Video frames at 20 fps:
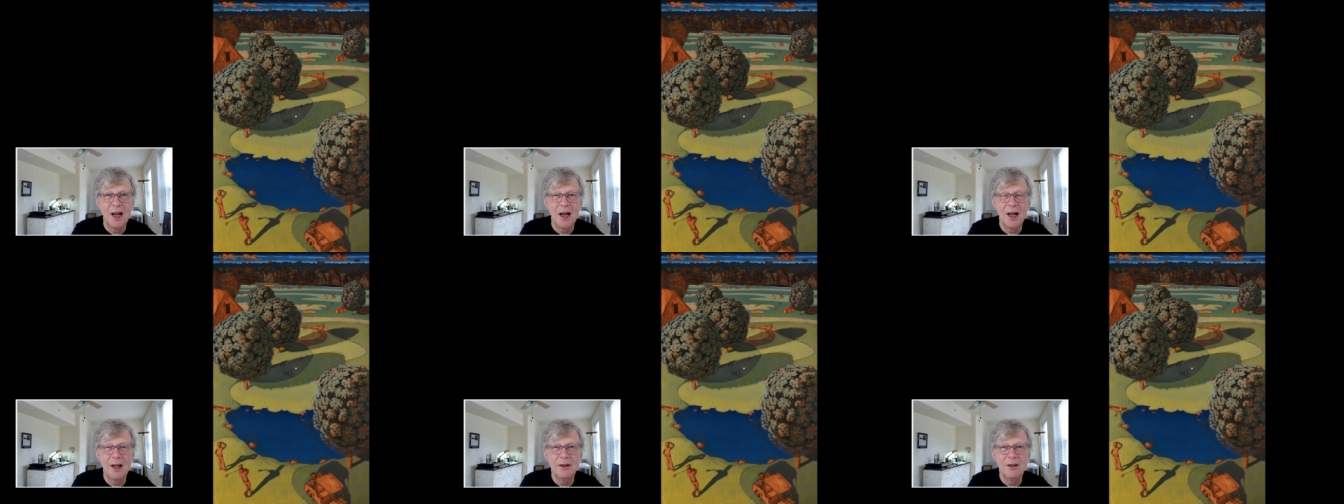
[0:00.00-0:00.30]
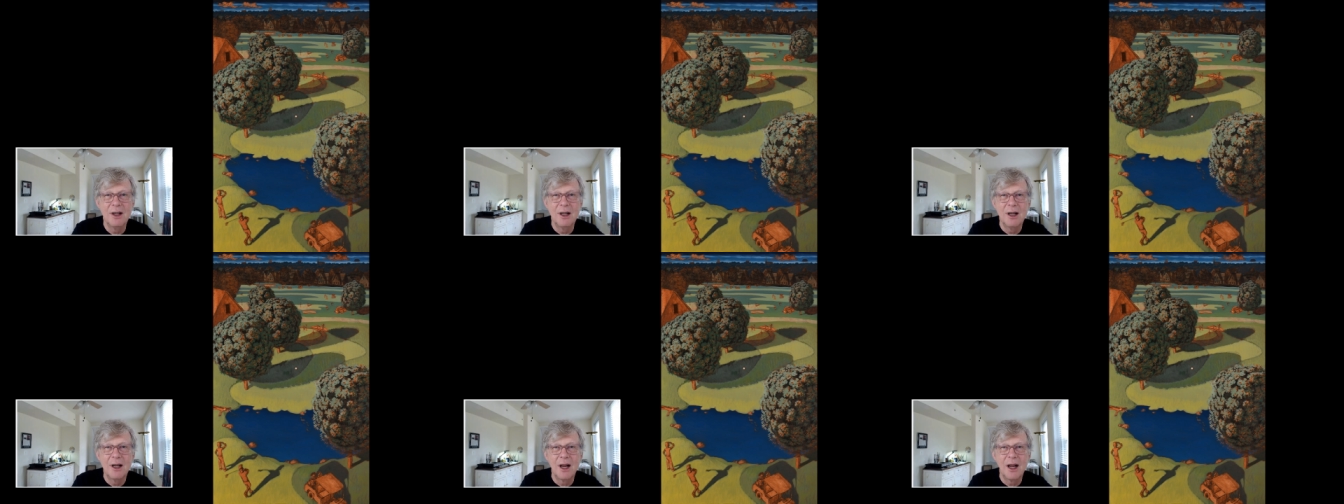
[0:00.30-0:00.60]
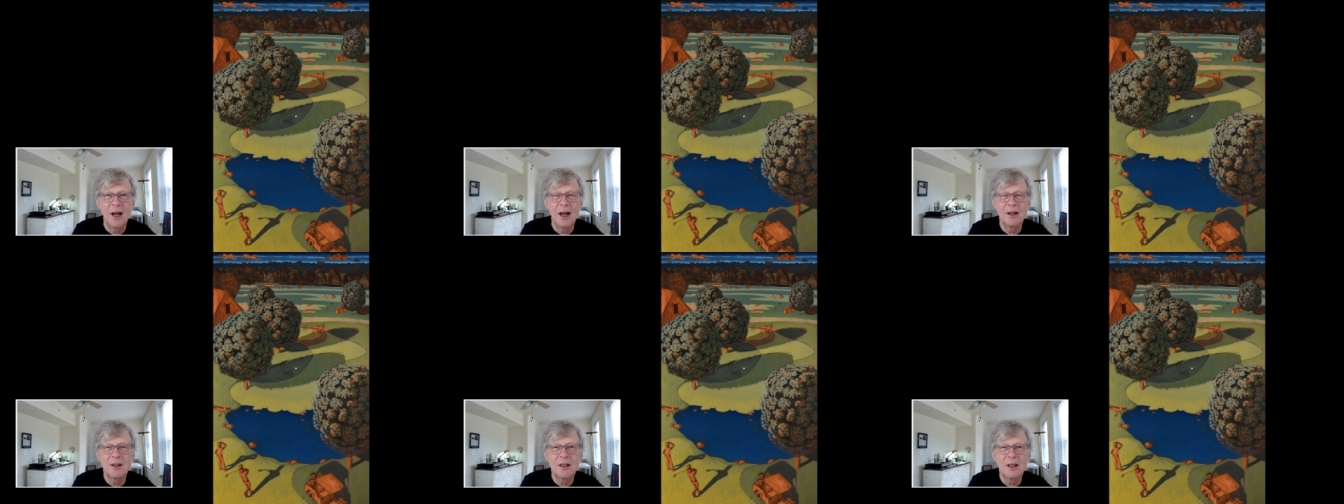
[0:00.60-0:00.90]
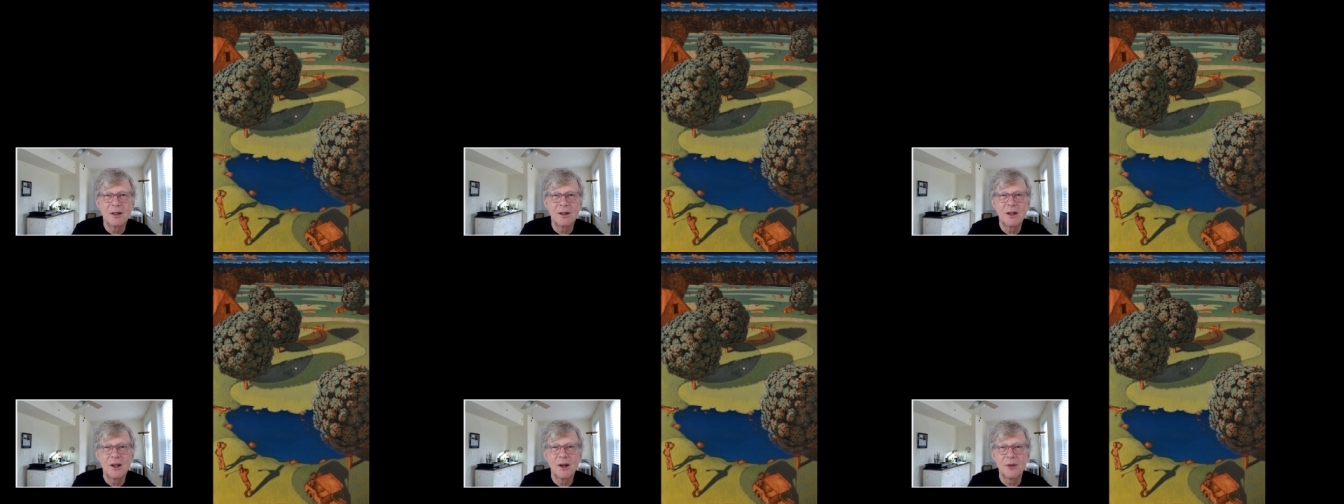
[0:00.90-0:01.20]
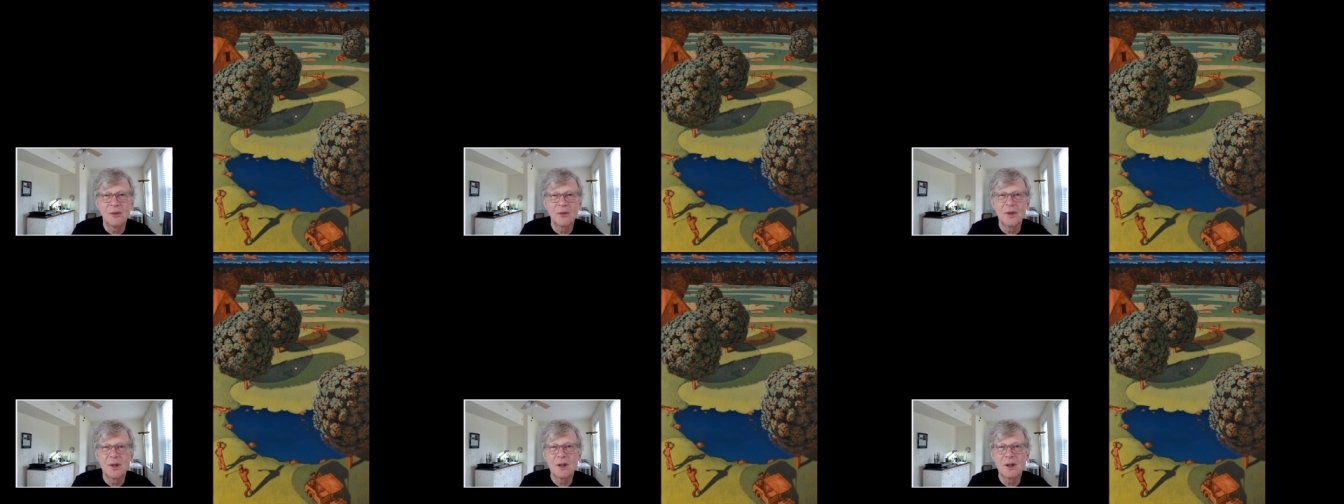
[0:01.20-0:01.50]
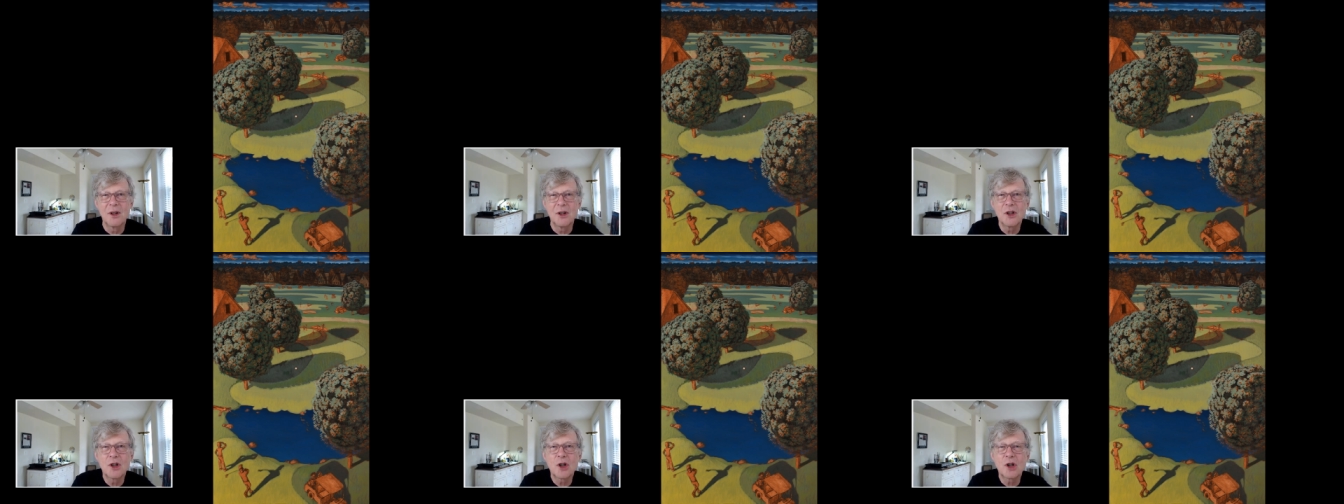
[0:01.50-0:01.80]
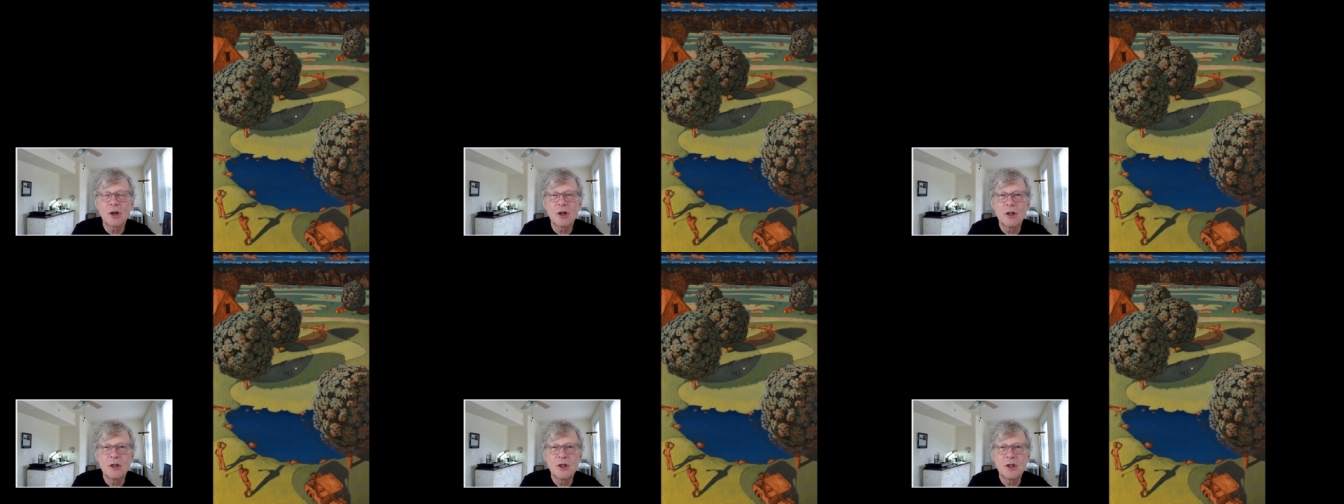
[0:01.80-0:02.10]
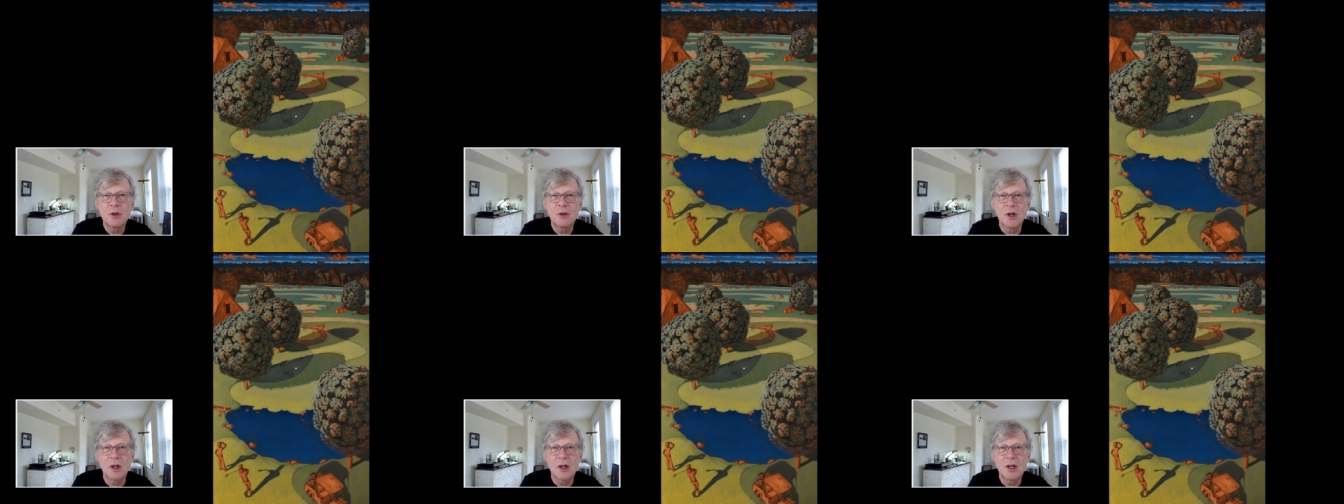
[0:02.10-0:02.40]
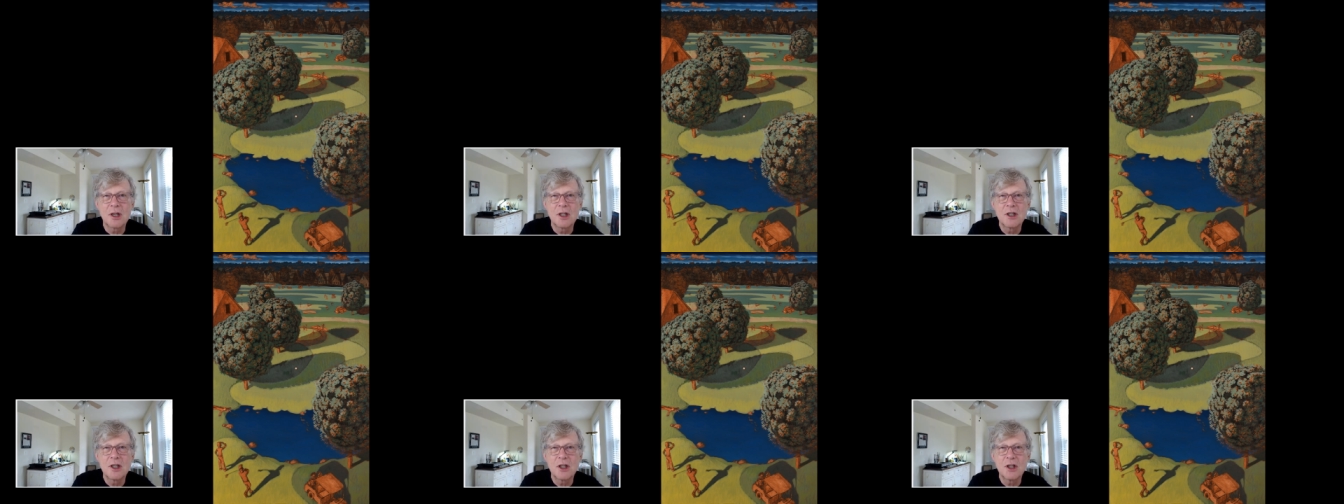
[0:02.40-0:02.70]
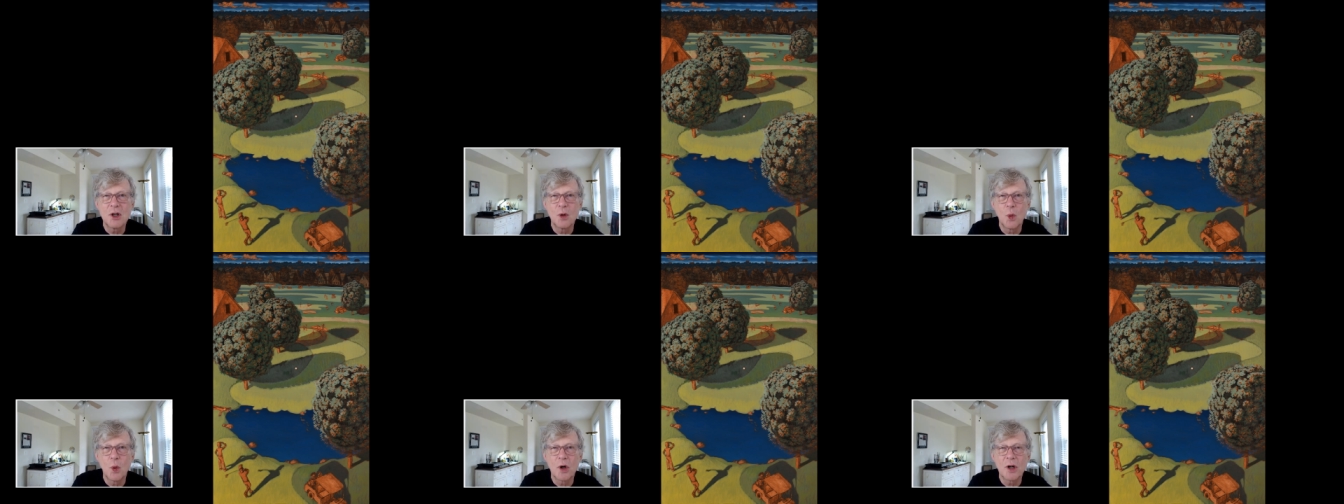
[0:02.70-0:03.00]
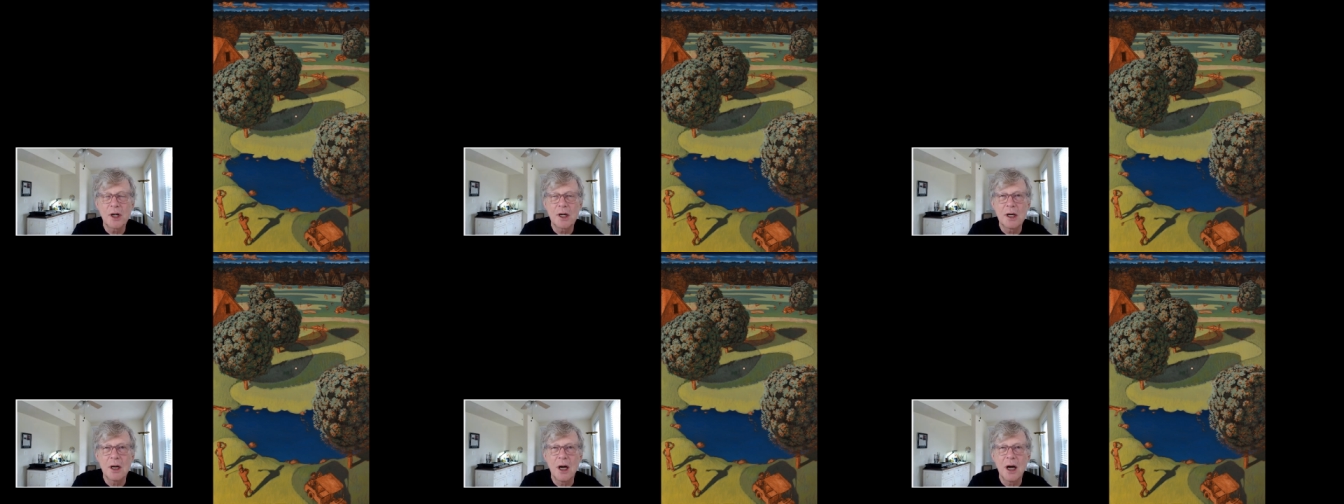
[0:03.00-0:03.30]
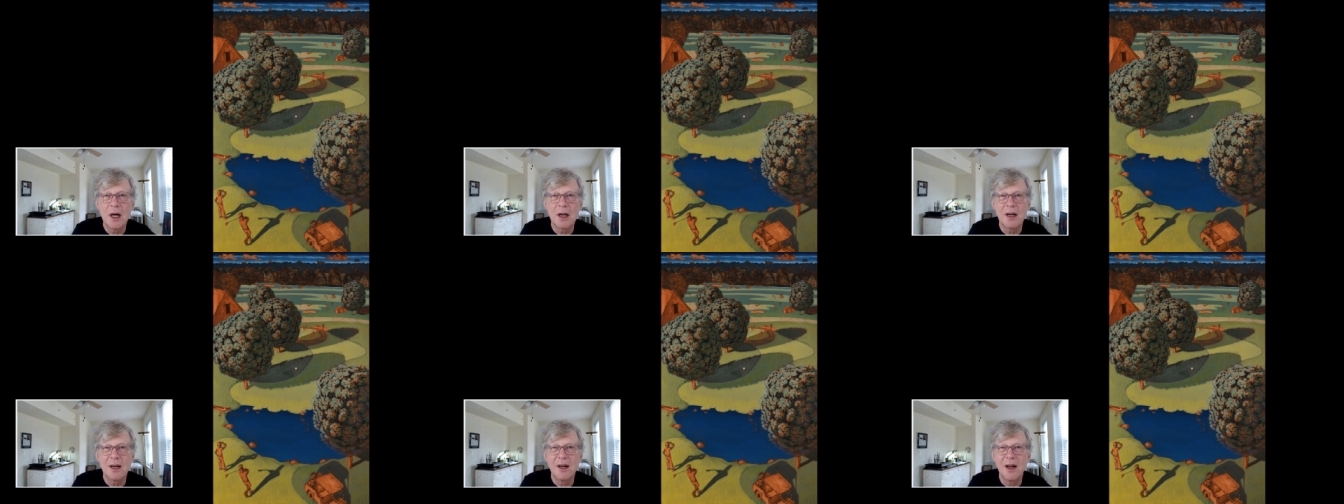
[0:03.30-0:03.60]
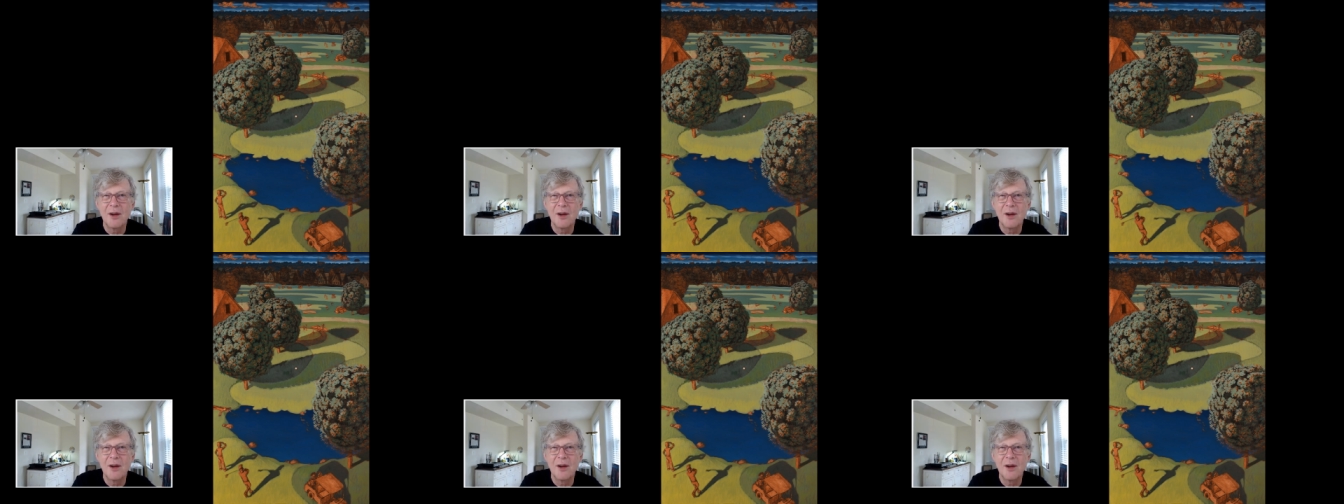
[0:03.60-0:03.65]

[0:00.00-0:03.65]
and and you know encourage you to continue working on it.